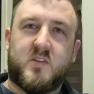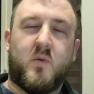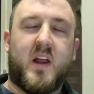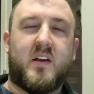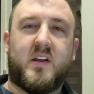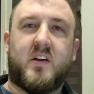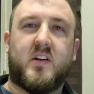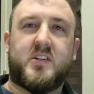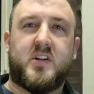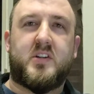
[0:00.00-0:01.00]
So what I'd
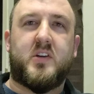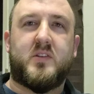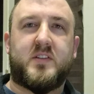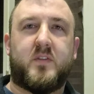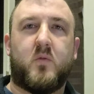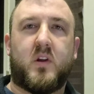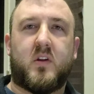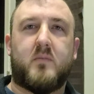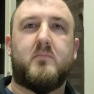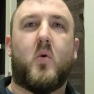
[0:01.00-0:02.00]
encourage you to do is if you want
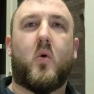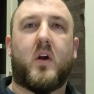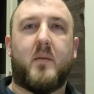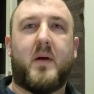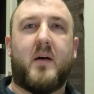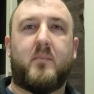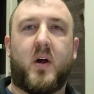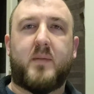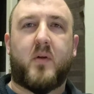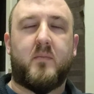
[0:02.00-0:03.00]
to learn more about
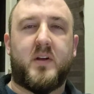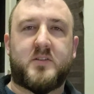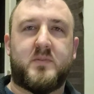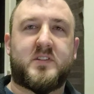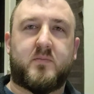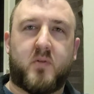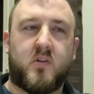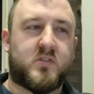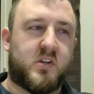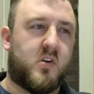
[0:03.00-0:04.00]
body part measurements, the
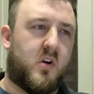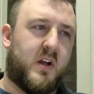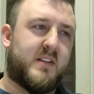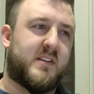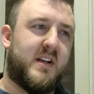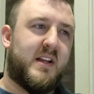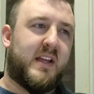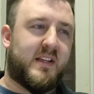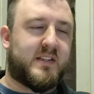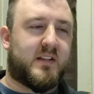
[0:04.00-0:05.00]
pros and cons,
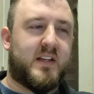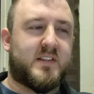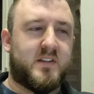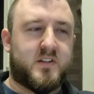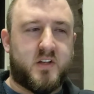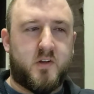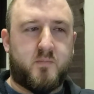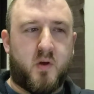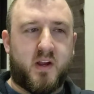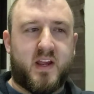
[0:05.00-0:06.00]
is to listen
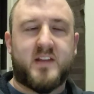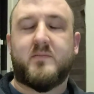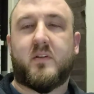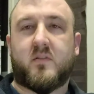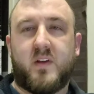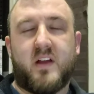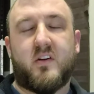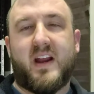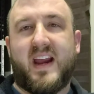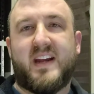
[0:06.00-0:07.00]
to podcast number
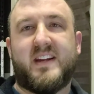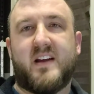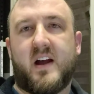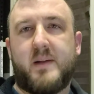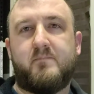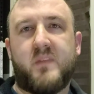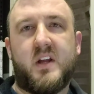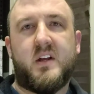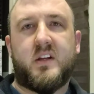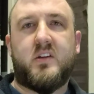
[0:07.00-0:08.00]
389.
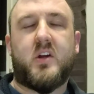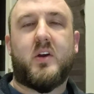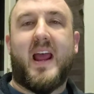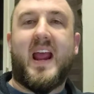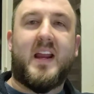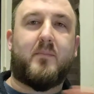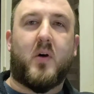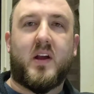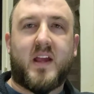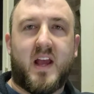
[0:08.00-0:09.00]
You can go to any
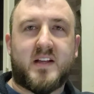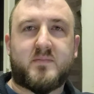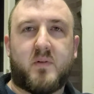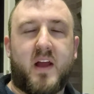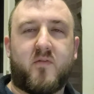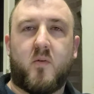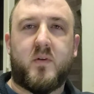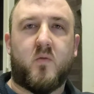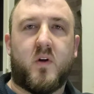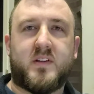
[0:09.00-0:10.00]
podcast
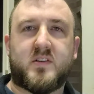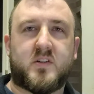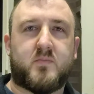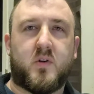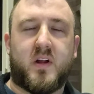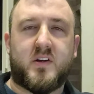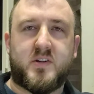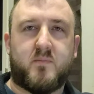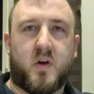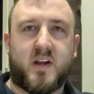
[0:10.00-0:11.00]
platform you want, search Brutal Iron
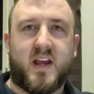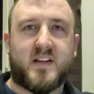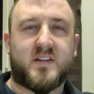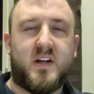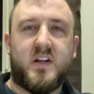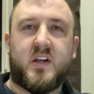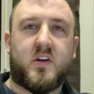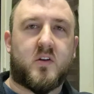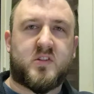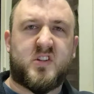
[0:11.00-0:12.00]
Gym Podcast. You
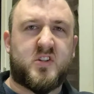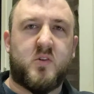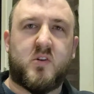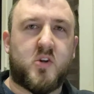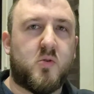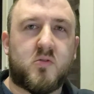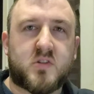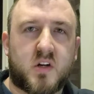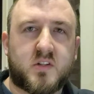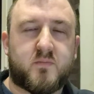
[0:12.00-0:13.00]
can also just do a Google
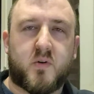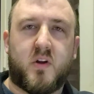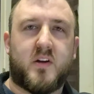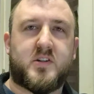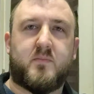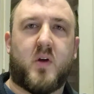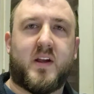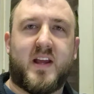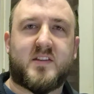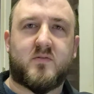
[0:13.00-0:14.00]
search, Brutal Iron Gym
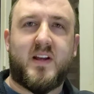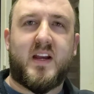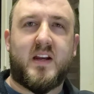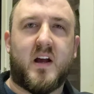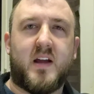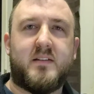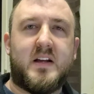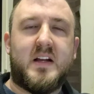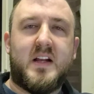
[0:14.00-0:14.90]
Podcast 389.